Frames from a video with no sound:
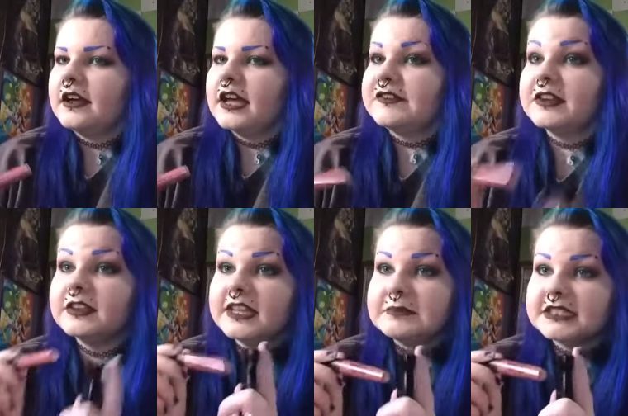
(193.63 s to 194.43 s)
If your
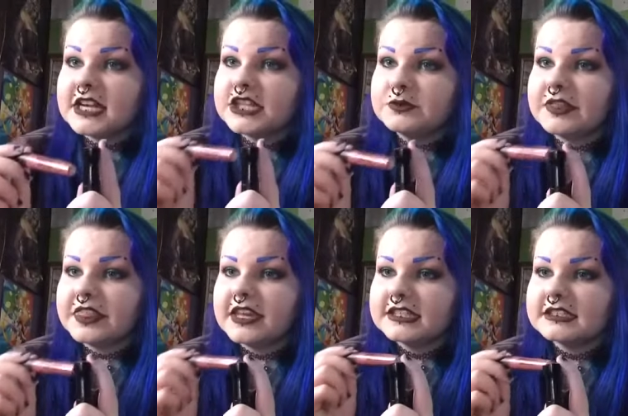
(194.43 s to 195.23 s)
lips touch with
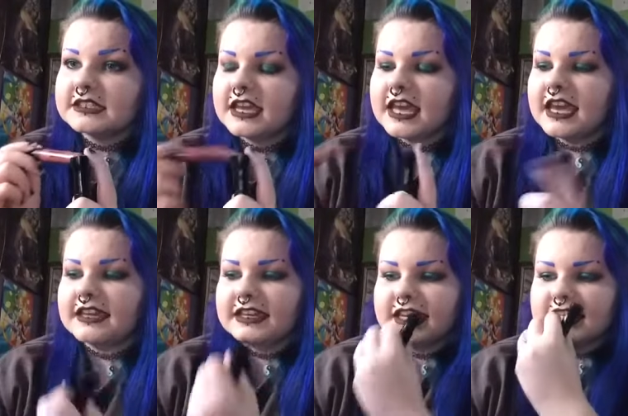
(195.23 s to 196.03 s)
this,
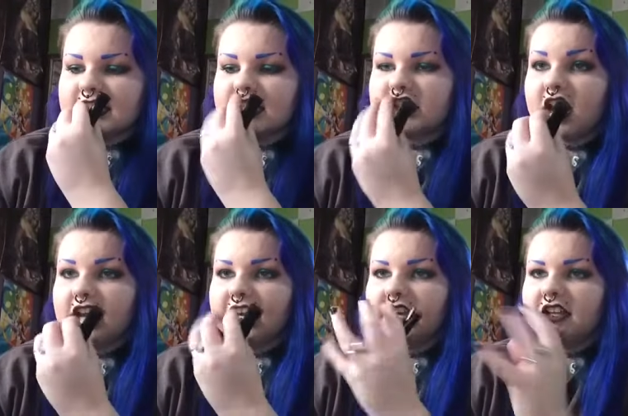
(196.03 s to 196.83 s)
it gets
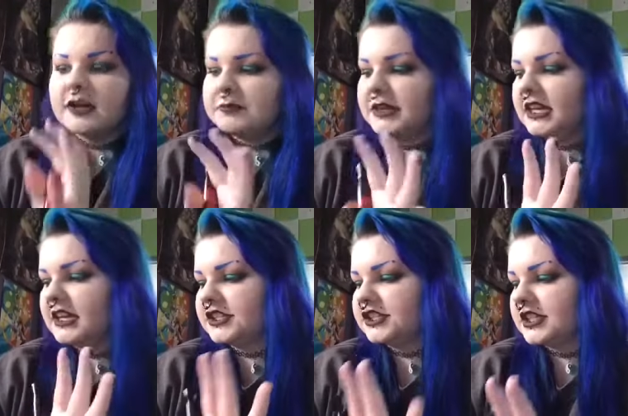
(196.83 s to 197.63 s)
stuck and clumpy, and
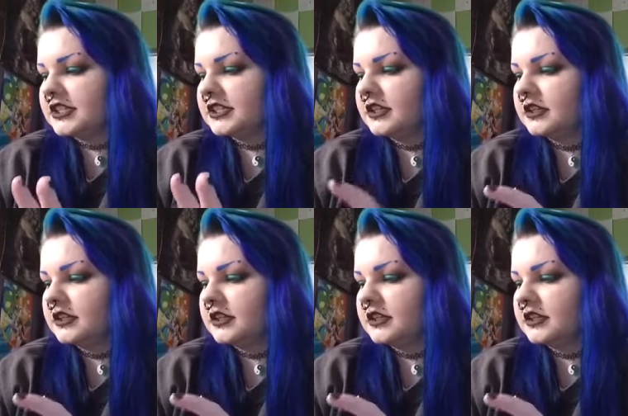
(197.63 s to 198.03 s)
it's just,